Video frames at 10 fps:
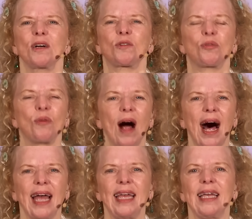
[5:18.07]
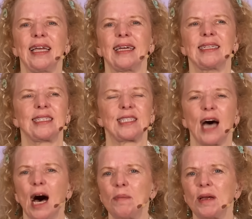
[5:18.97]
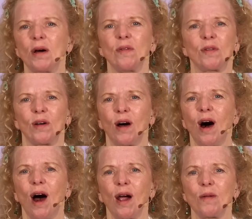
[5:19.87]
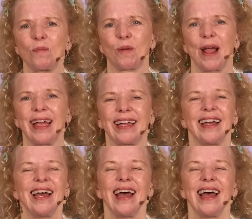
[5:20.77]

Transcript: crying and sobbing over a heartbreak,